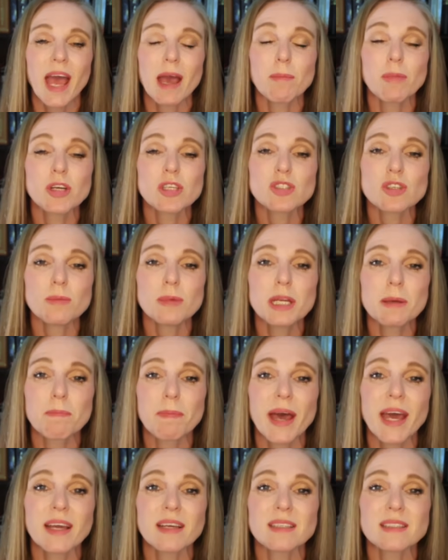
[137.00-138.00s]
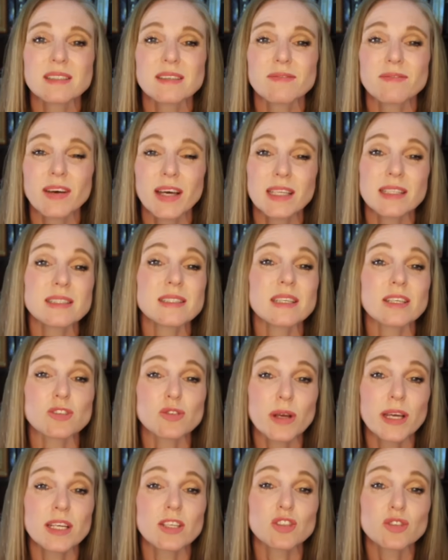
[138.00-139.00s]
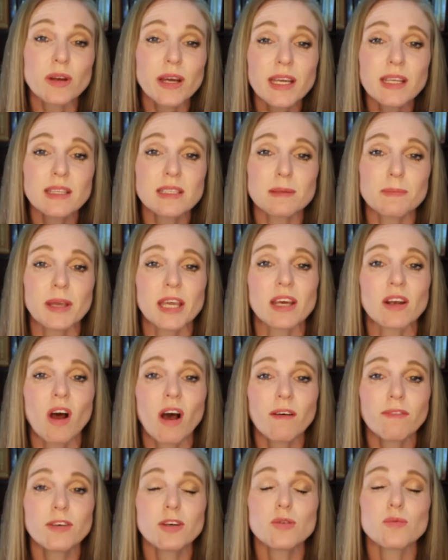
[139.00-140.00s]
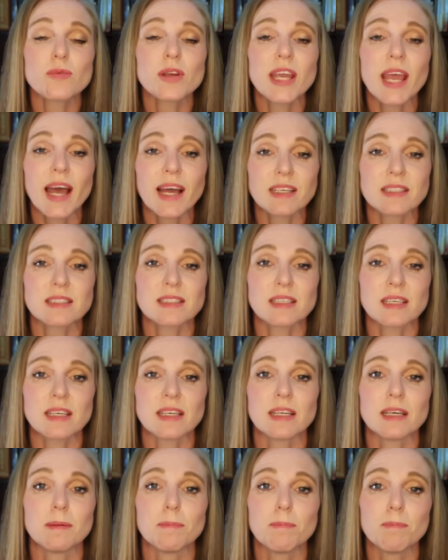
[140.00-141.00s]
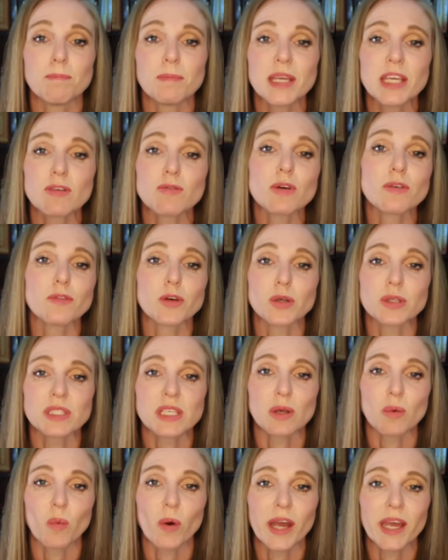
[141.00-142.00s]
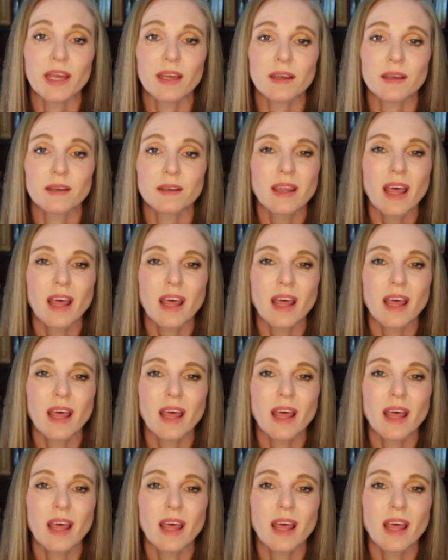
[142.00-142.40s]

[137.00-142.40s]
And because so many banks, funds, and traders trade this pair, it often reacts in a mean reverting way.